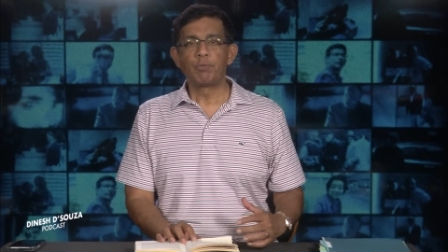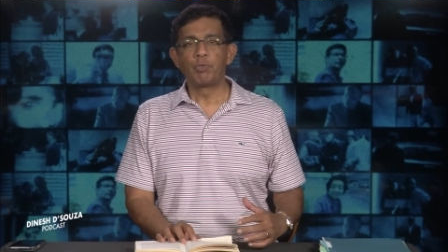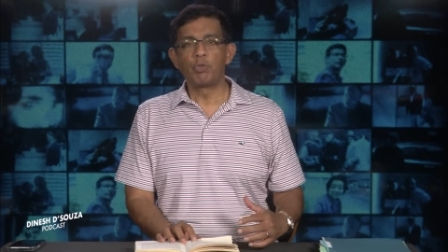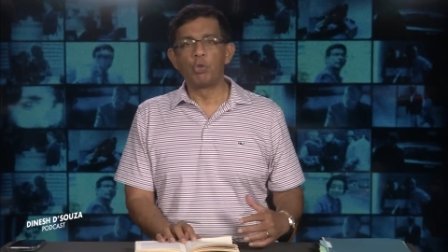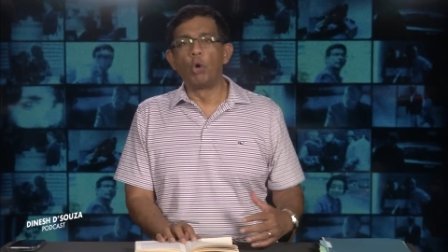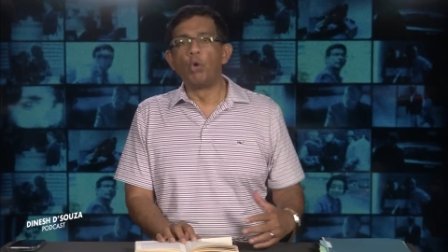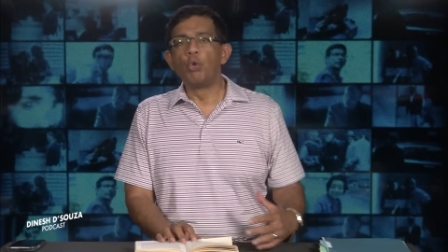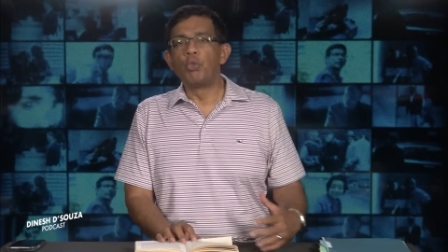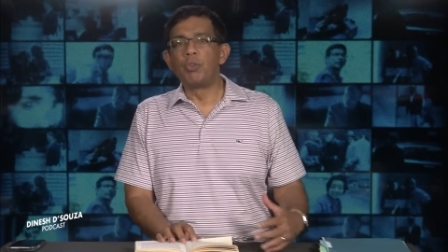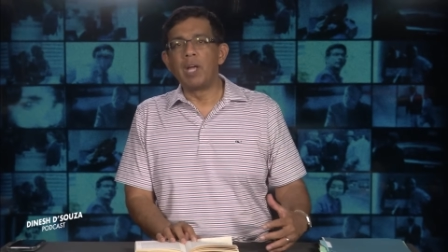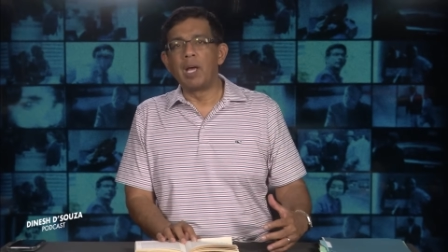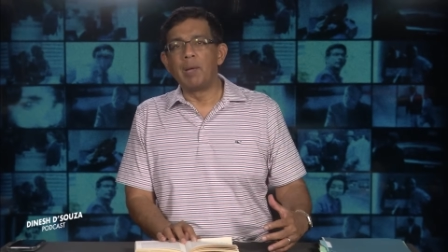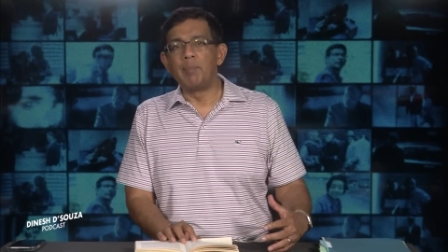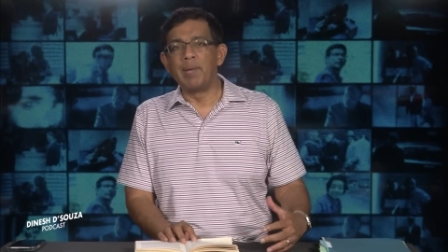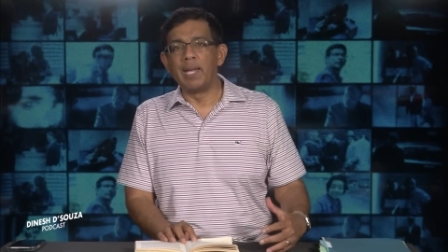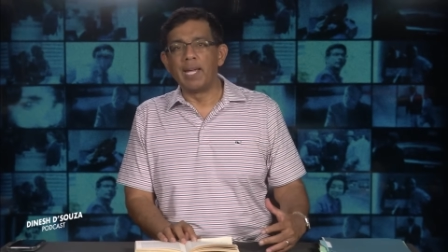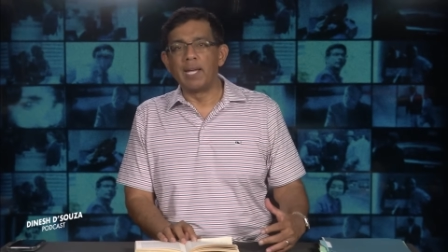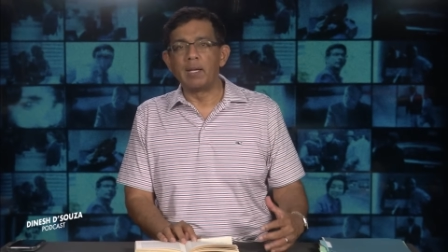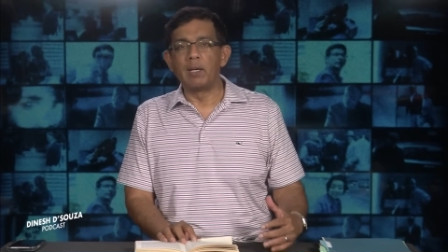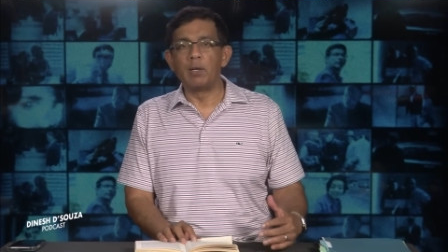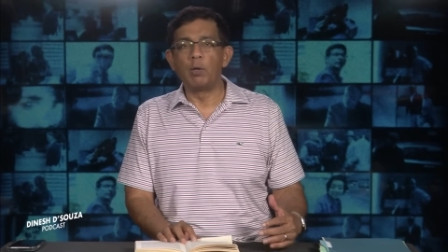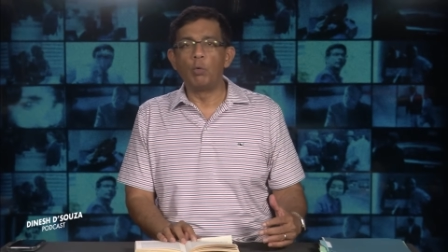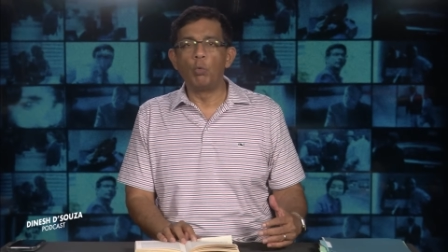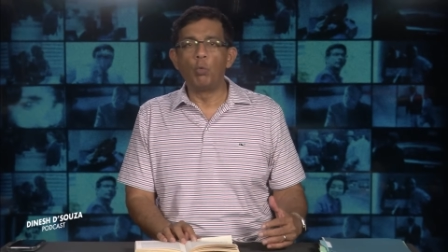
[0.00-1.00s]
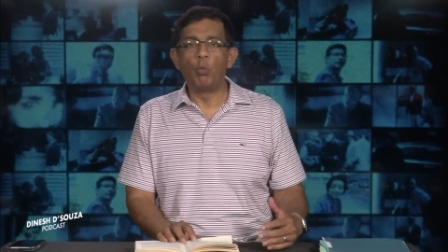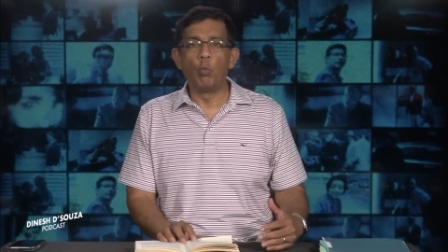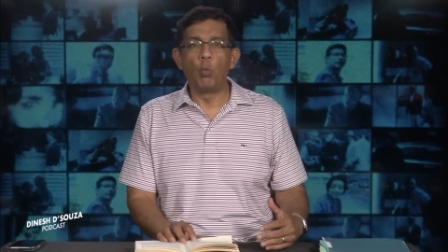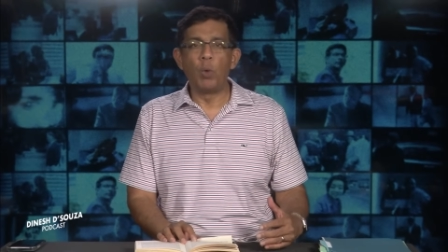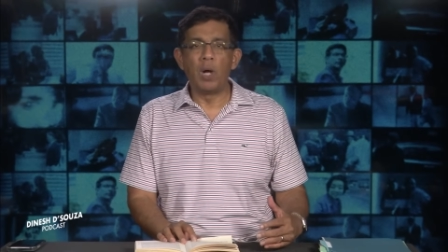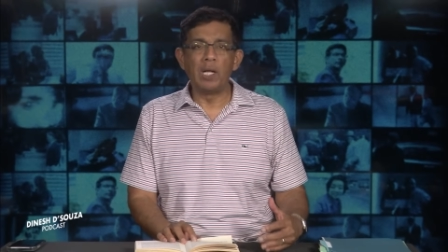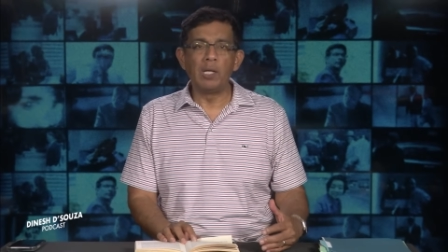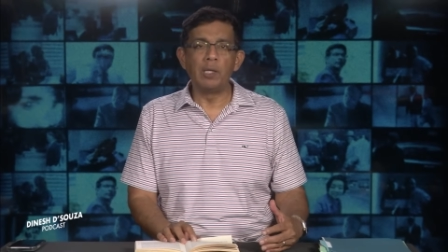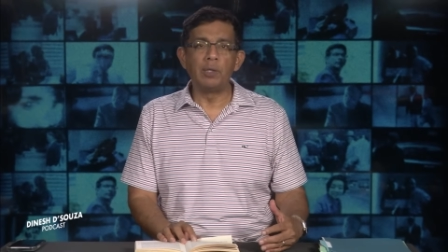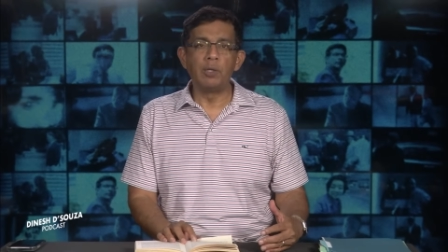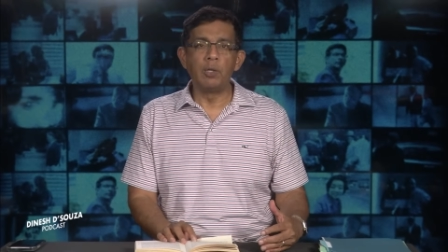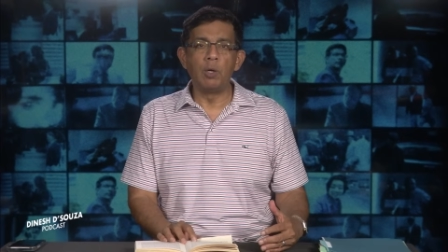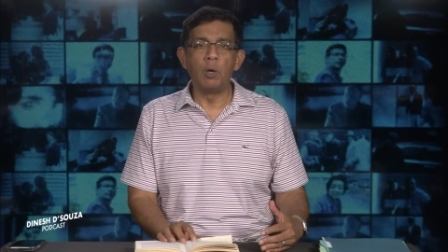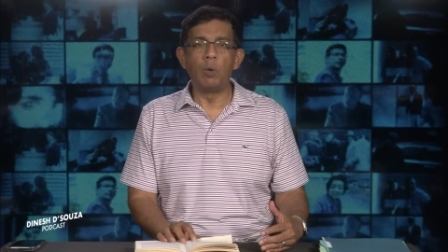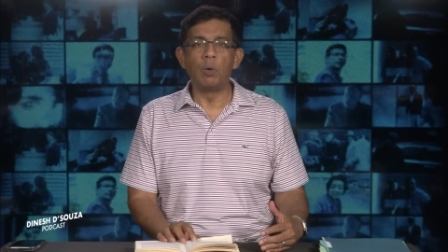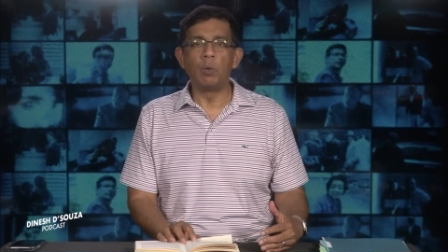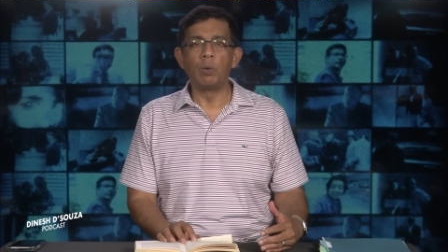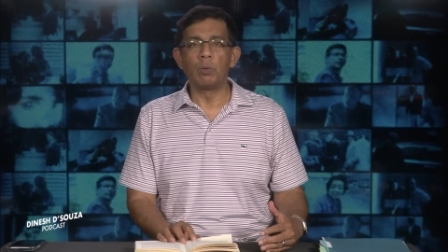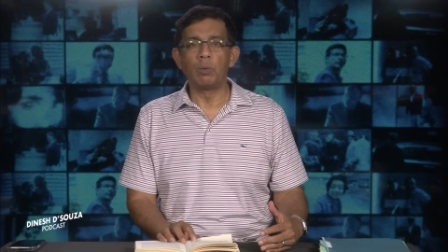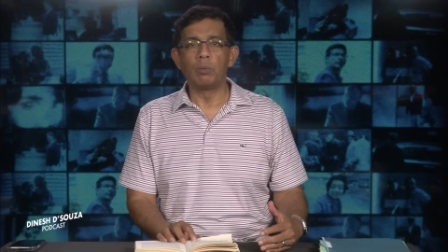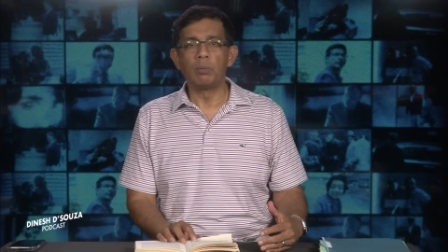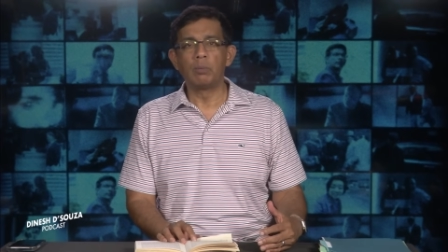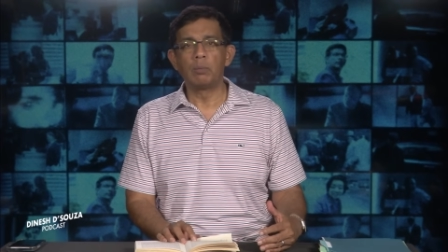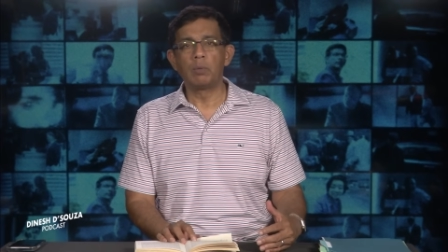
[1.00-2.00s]
totemic,
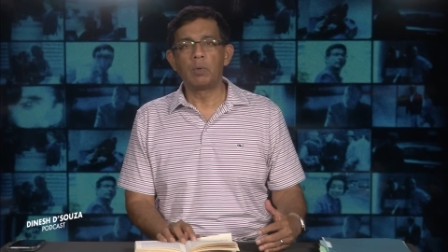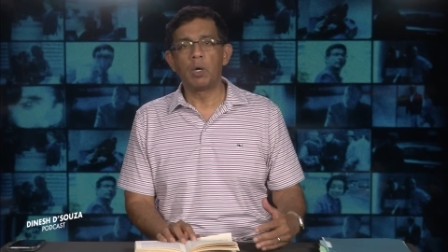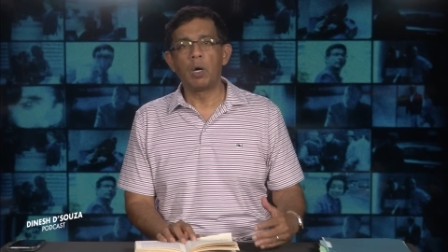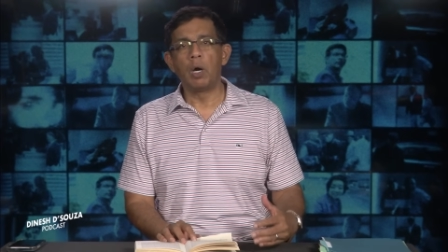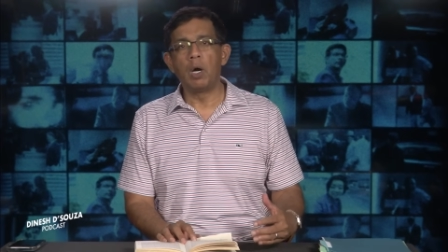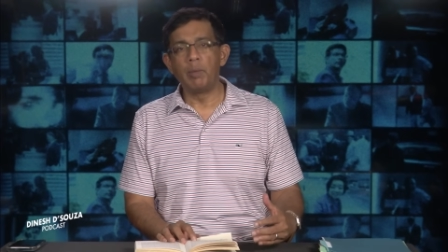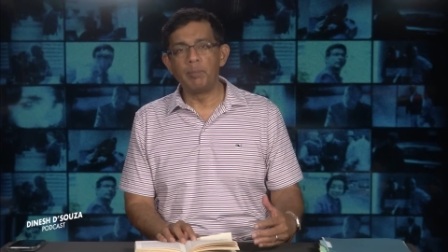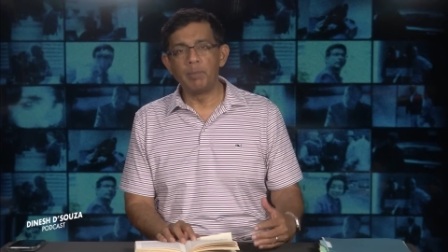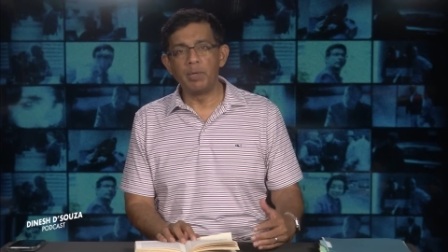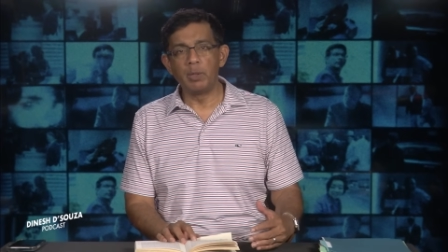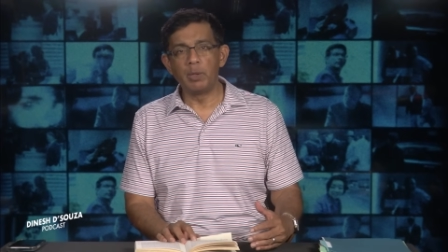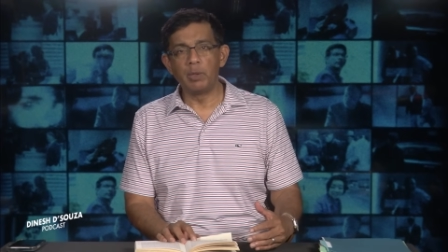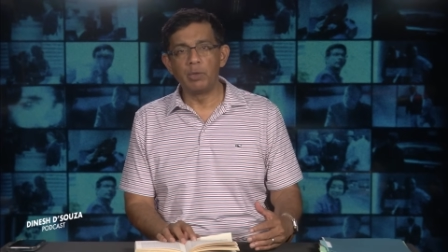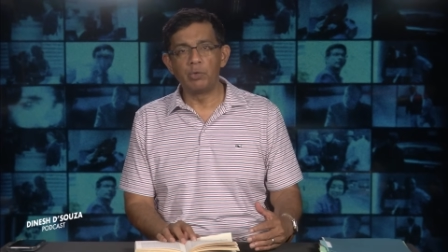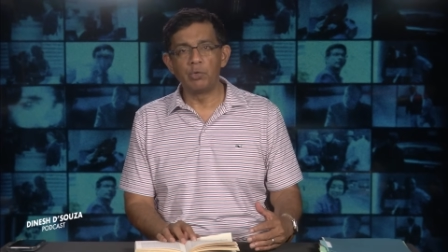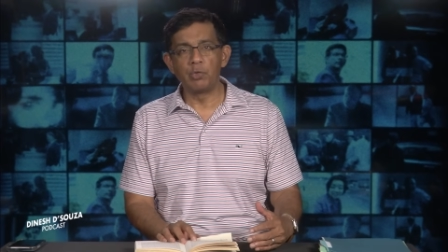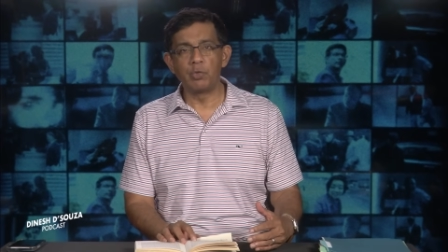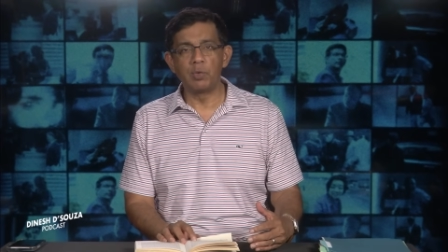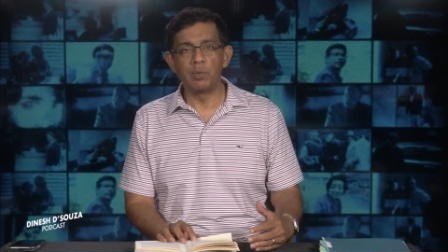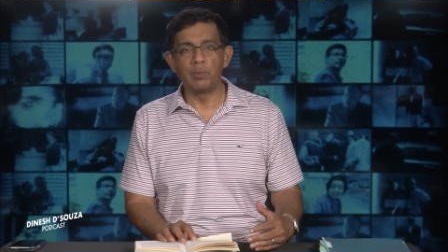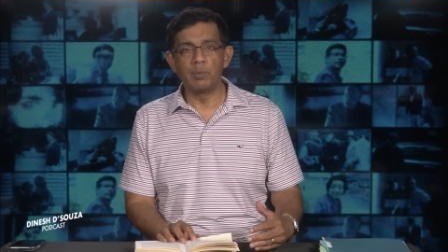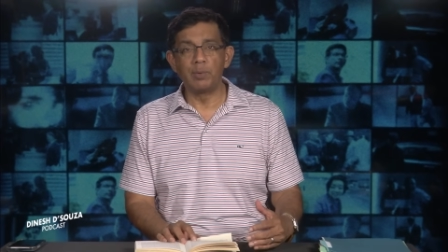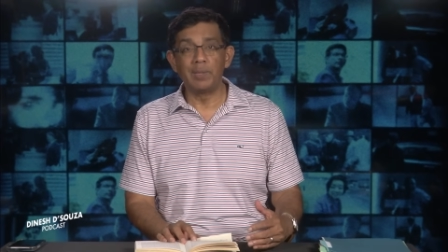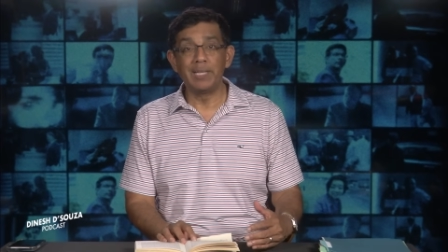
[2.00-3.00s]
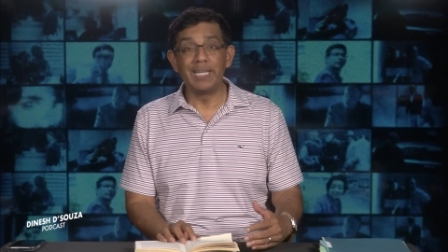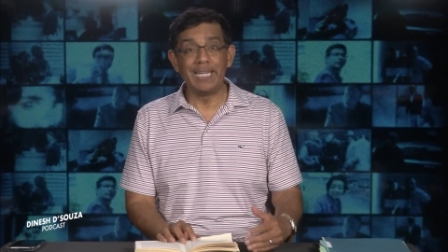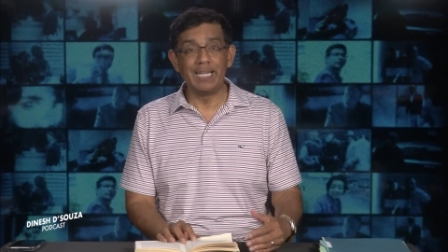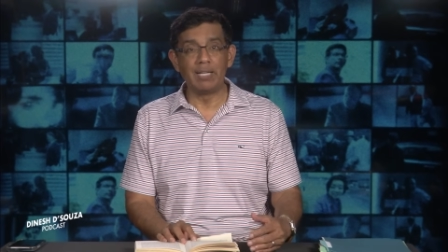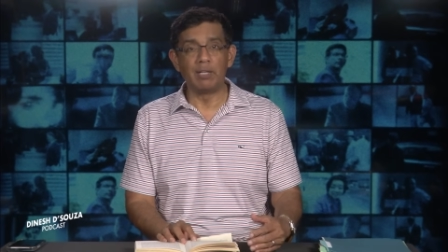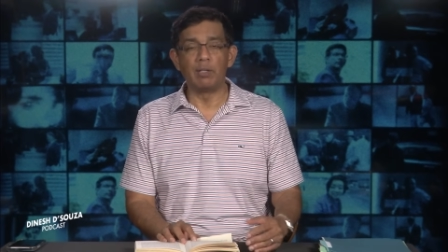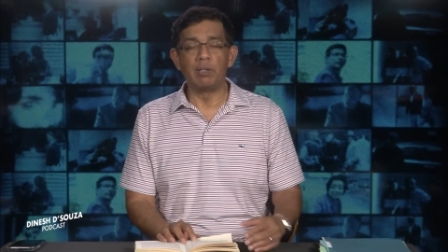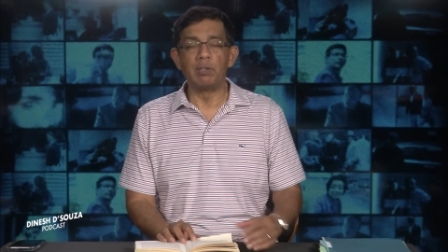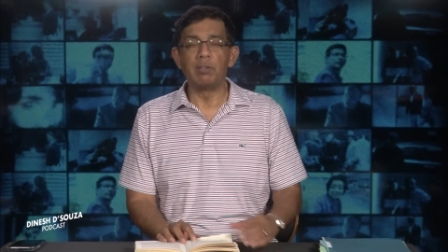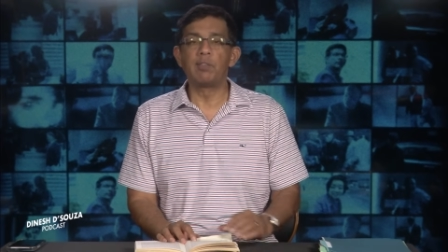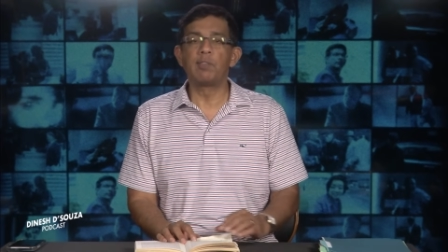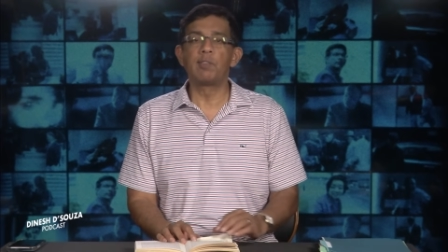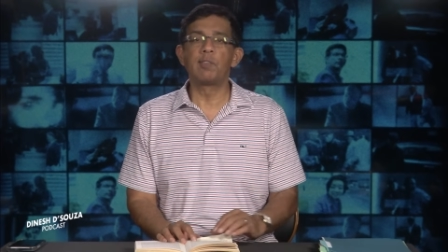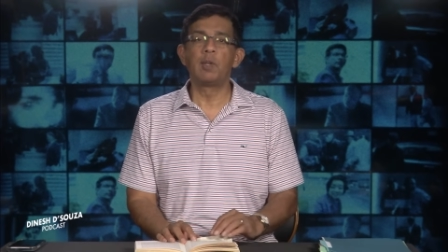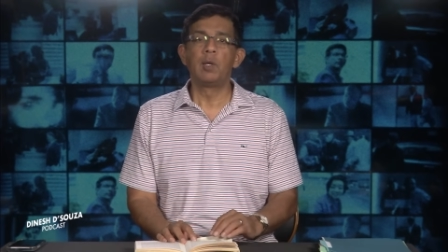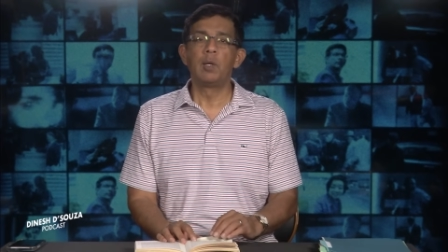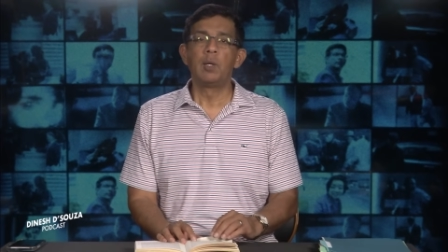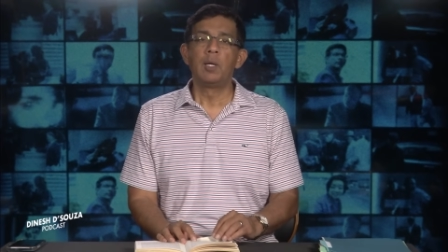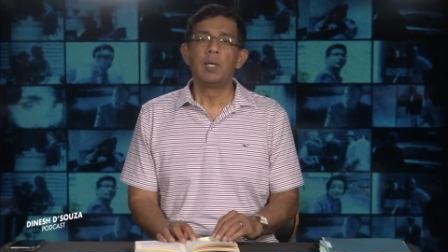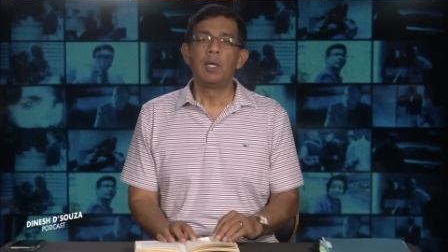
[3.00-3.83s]
well-known communist leaders